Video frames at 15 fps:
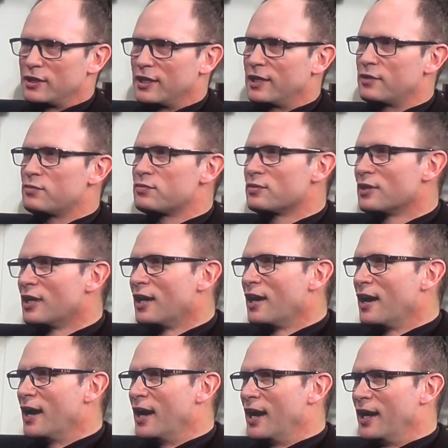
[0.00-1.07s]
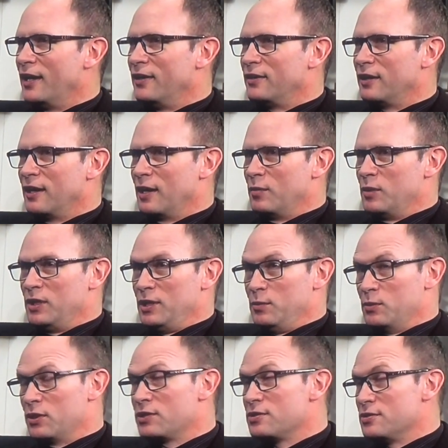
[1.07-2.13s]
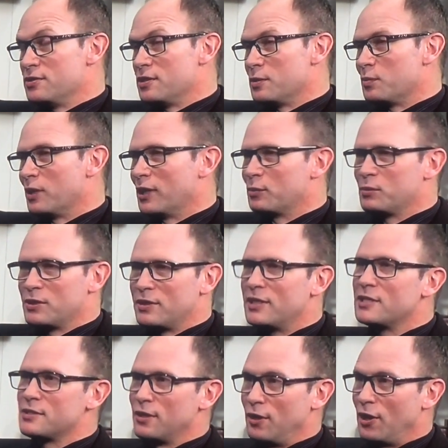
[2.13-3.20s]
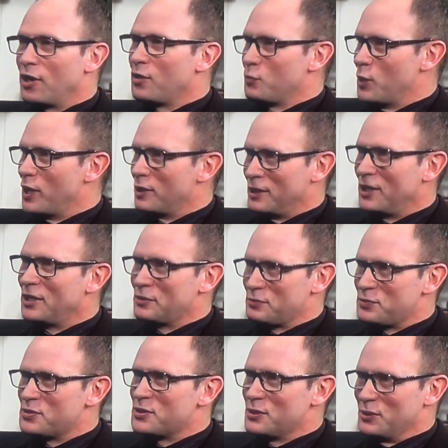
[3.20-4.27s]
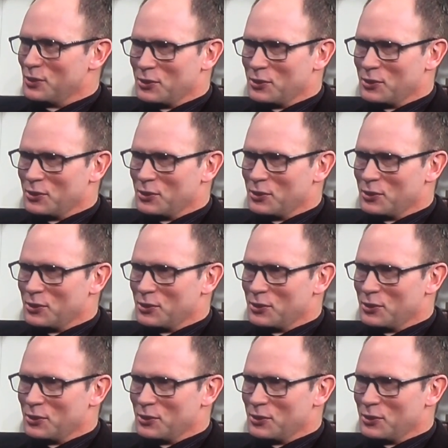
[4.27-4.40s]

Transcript: what if? And um, in the emergency department, there's a lot of what ifs,